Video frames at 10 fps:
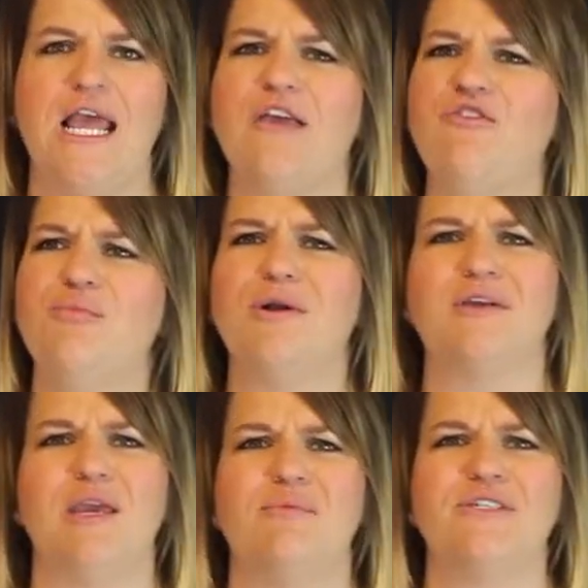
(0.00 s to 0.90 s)
If you've been on
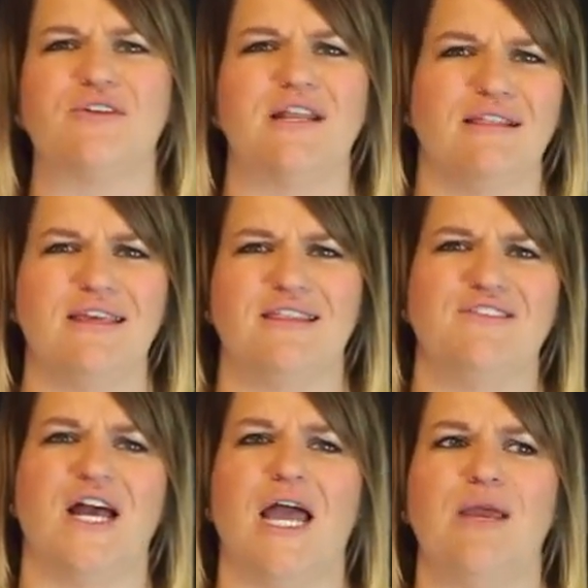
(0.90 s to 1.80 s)
campus for any length of
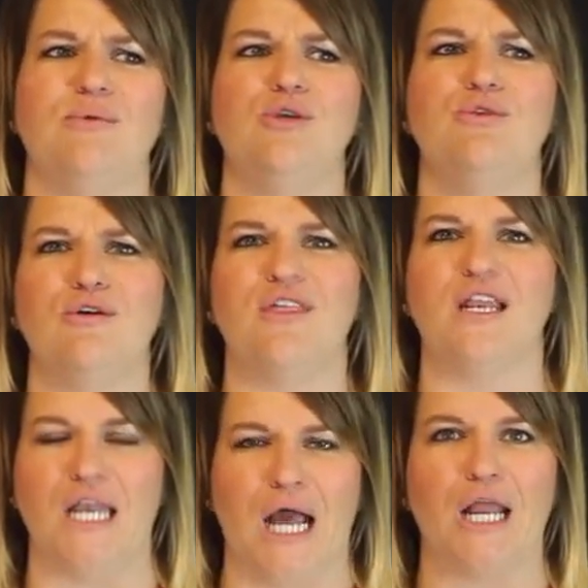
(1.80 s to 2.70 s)
time, you know that
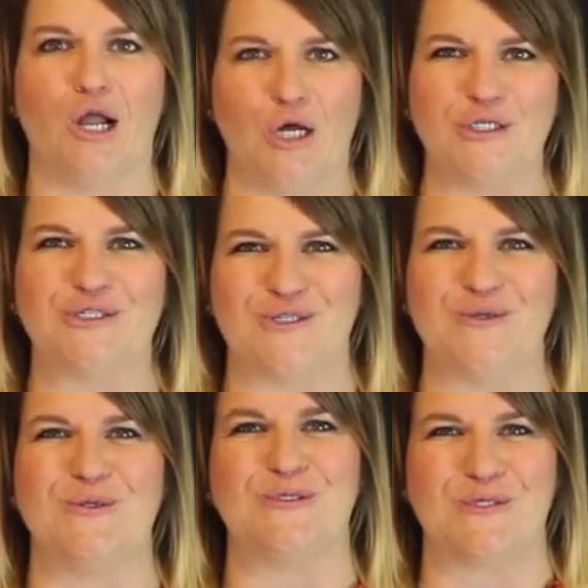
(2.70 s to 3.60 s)
not all
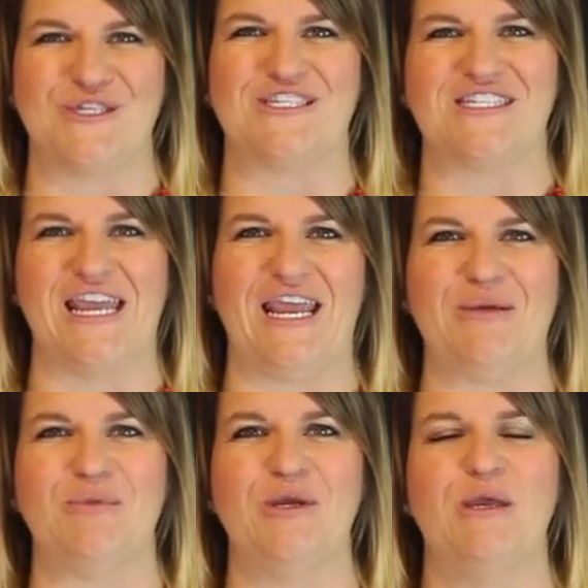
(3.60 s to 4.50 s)
students are the
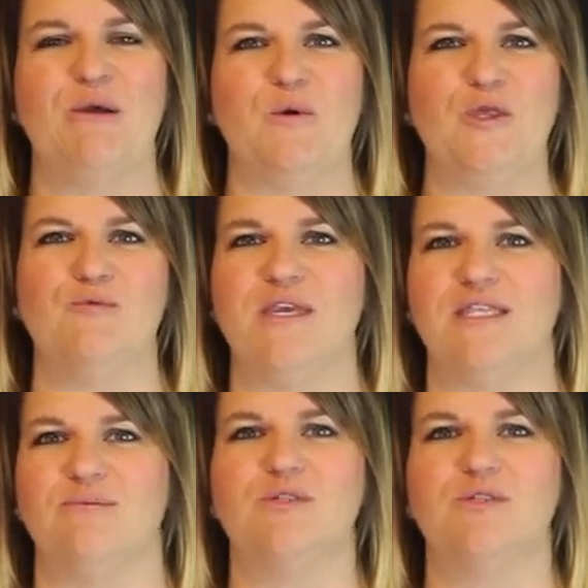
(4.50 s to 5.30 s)
same when you meet them.